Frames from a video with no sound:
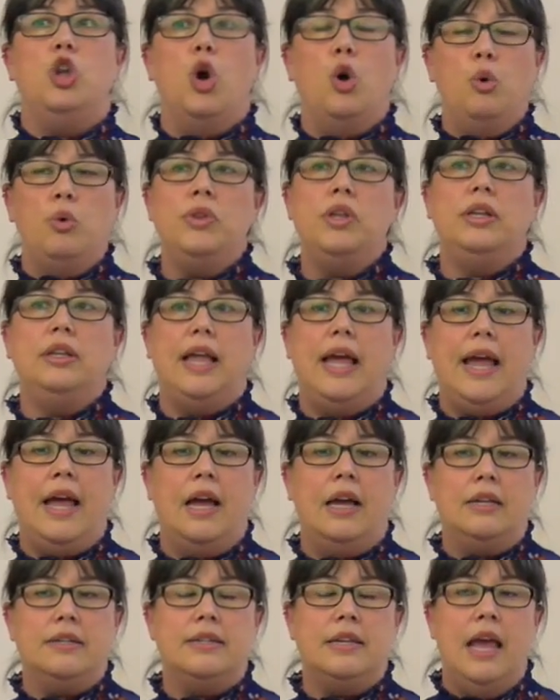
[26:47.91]
know the
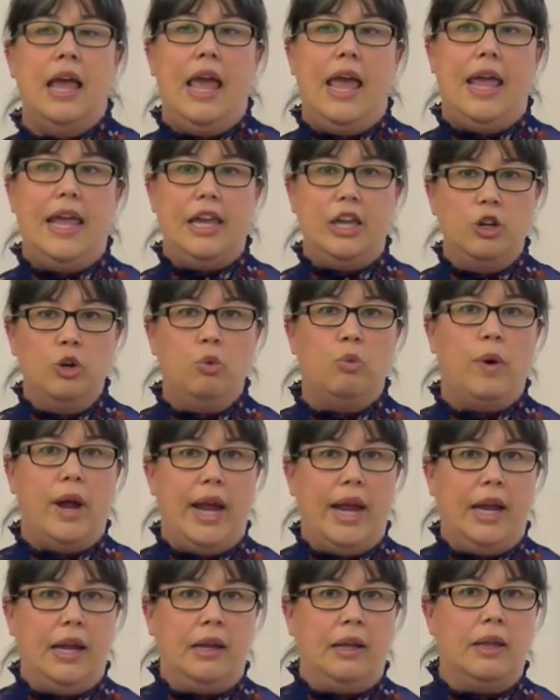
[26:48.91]
land in a
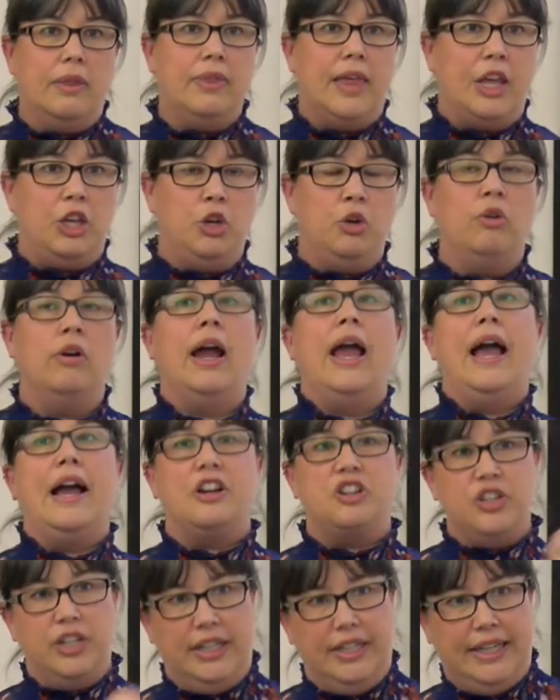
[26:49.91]
way that you are
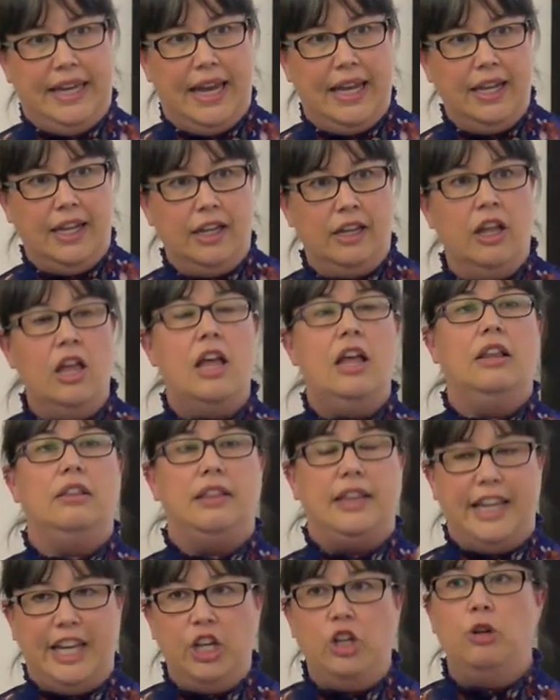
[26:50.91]
actually getting
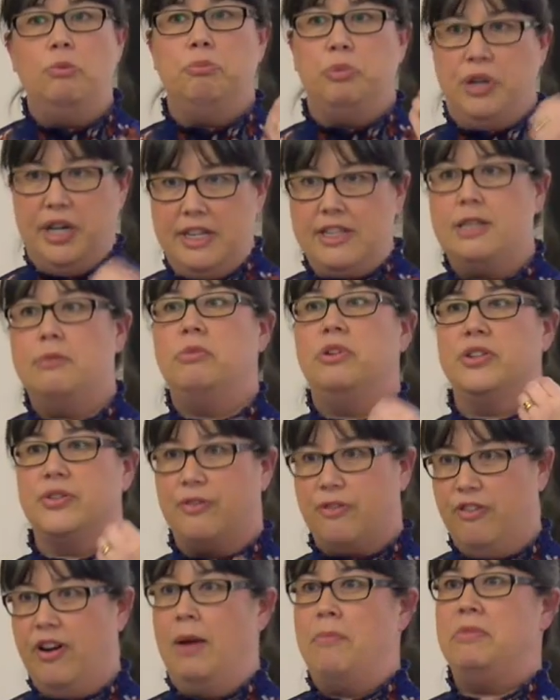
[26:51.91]
legal principles
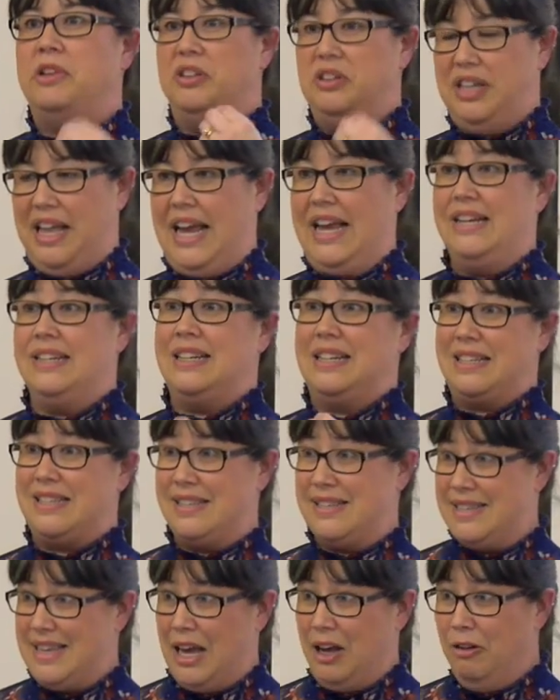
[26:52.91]
from the land
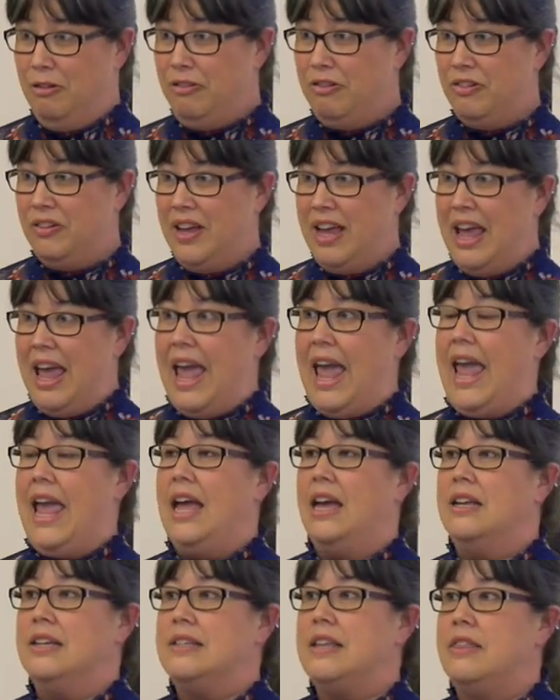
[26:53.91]
itself,
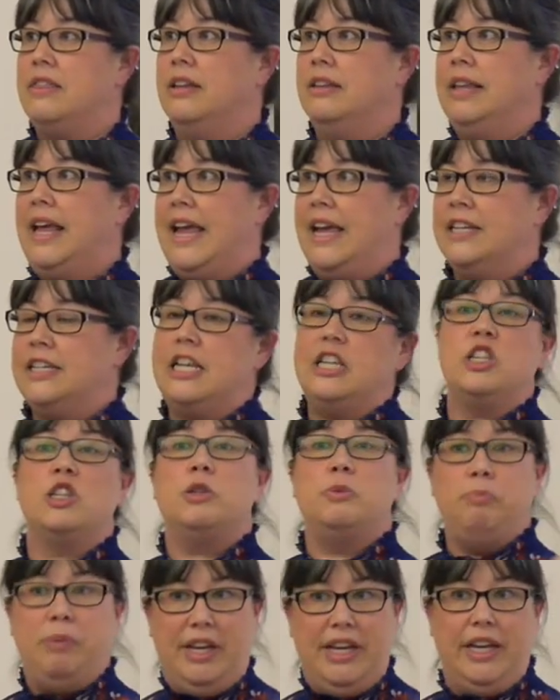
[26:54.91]
and the land is
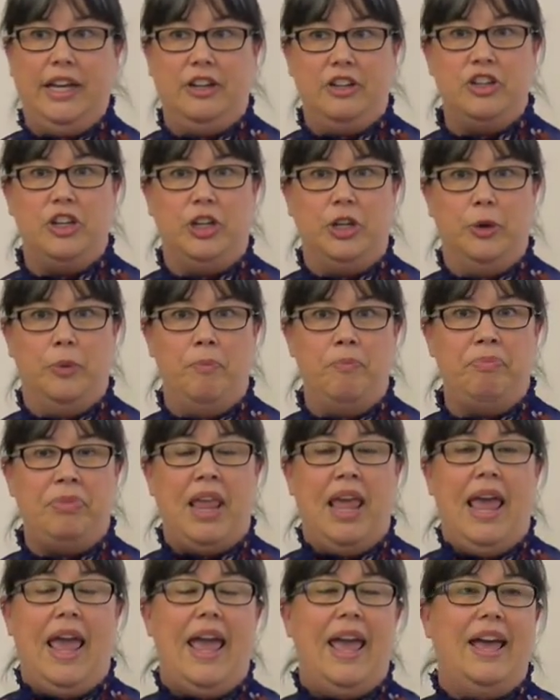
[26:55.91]
speaking to you.
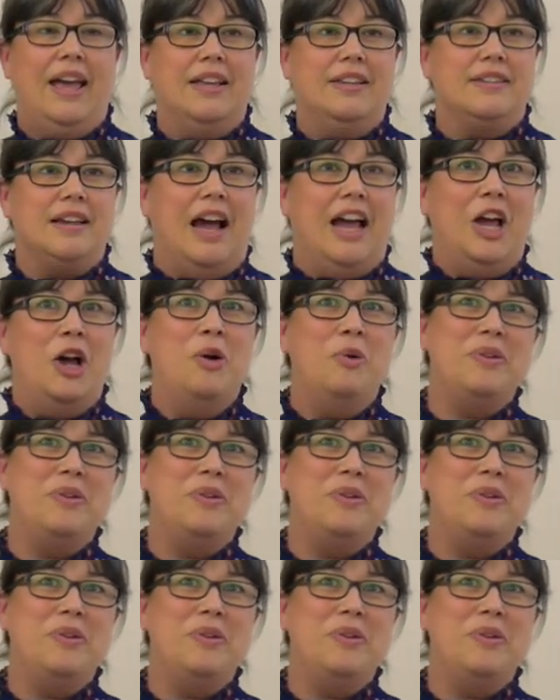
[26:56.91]
And I